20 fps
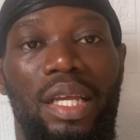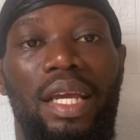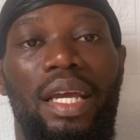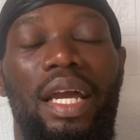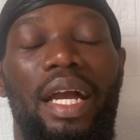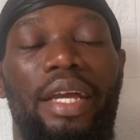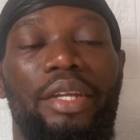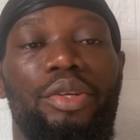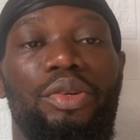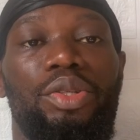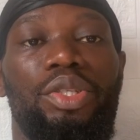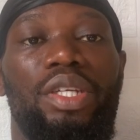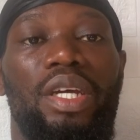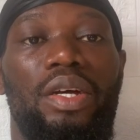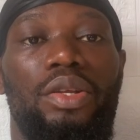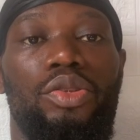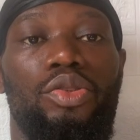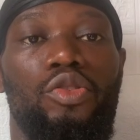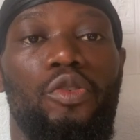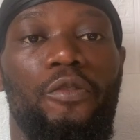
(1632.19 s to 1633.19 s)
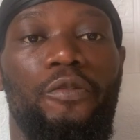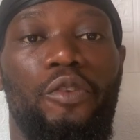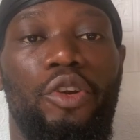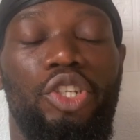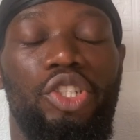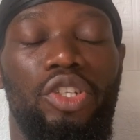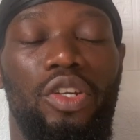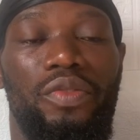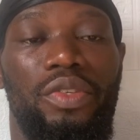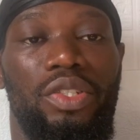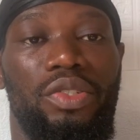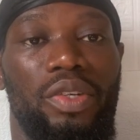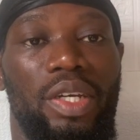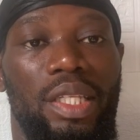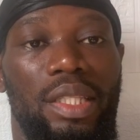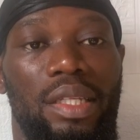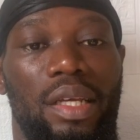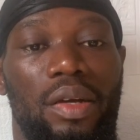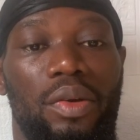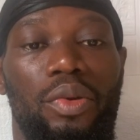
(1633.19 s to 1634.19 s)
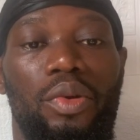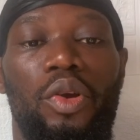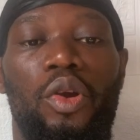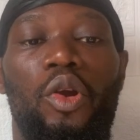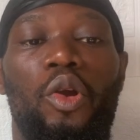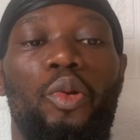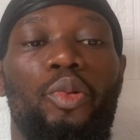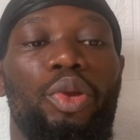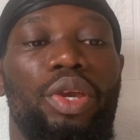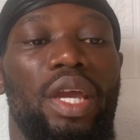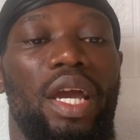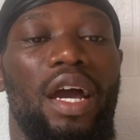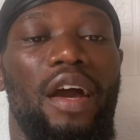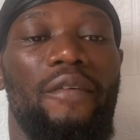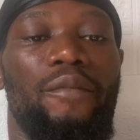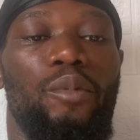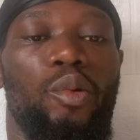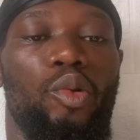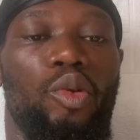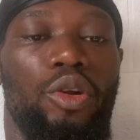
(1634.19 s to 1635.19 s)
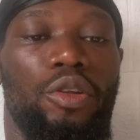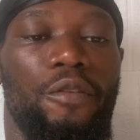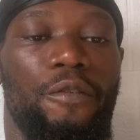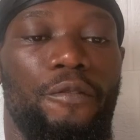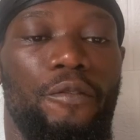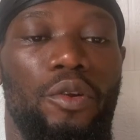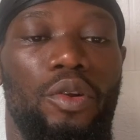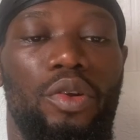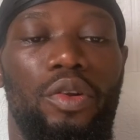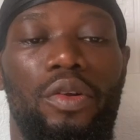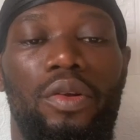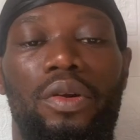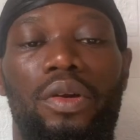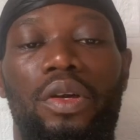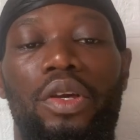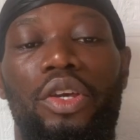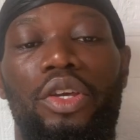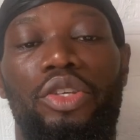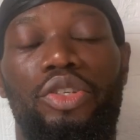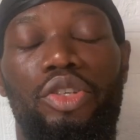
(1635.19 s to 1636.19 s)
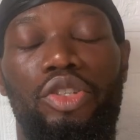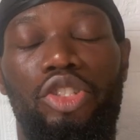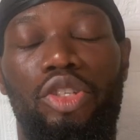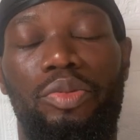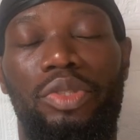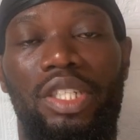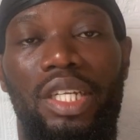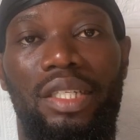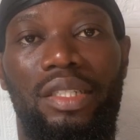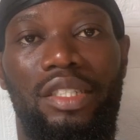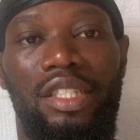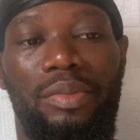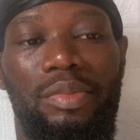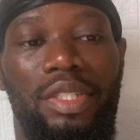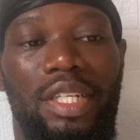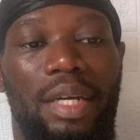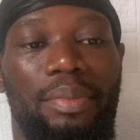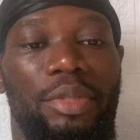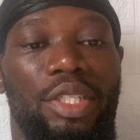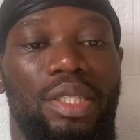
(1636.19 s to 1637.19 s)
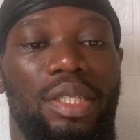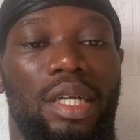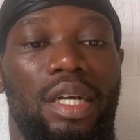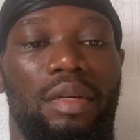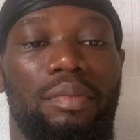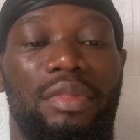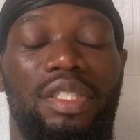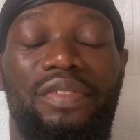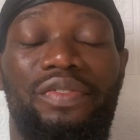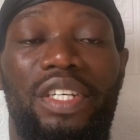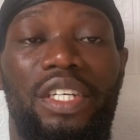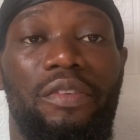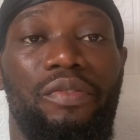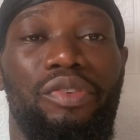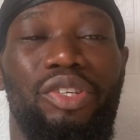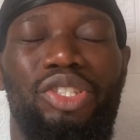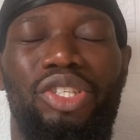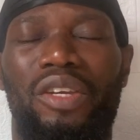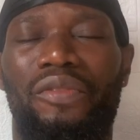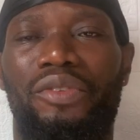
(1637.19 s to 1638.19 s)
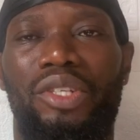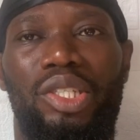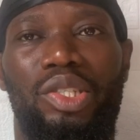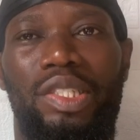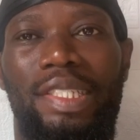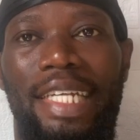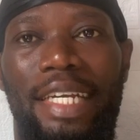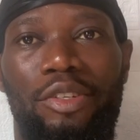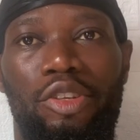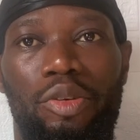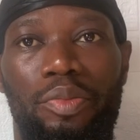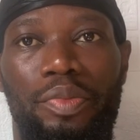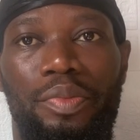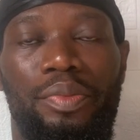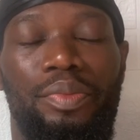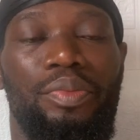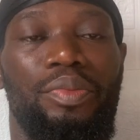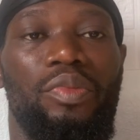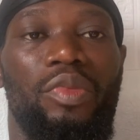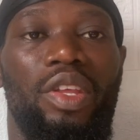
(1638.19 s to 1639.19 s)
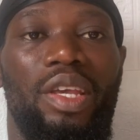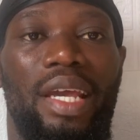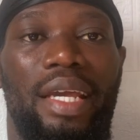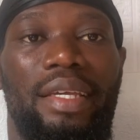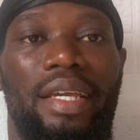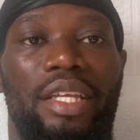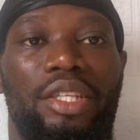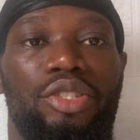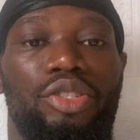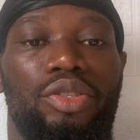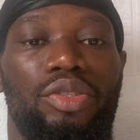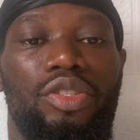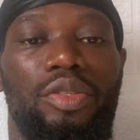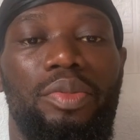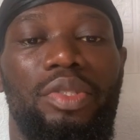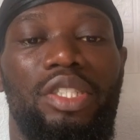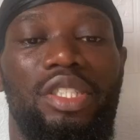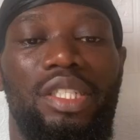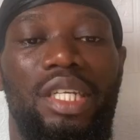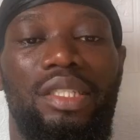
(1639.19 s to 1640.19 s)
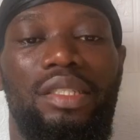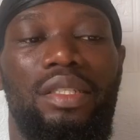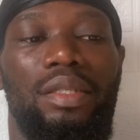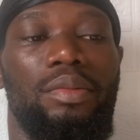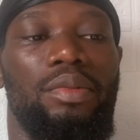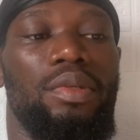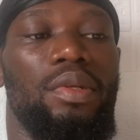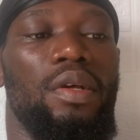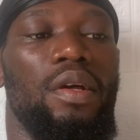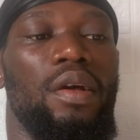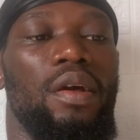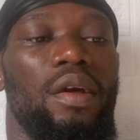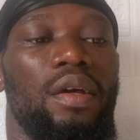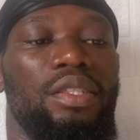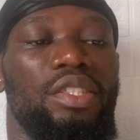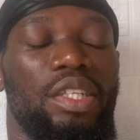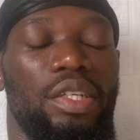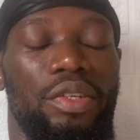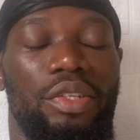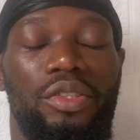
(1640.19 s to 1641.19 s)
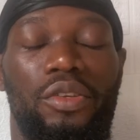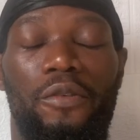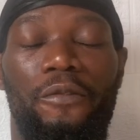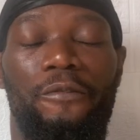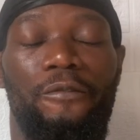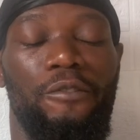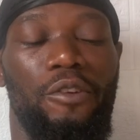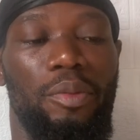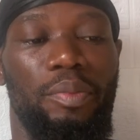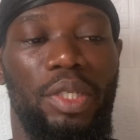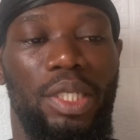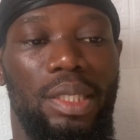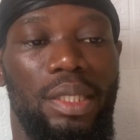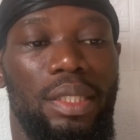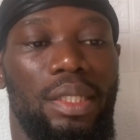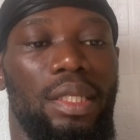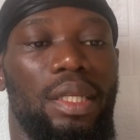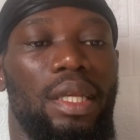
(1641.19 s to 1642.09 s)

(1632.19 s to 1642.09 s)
I know there are two functions of it right now. We have one for YouTube transcript. That means it's very free. You don't even need to sign up. You can get YouTube transcript generator from it.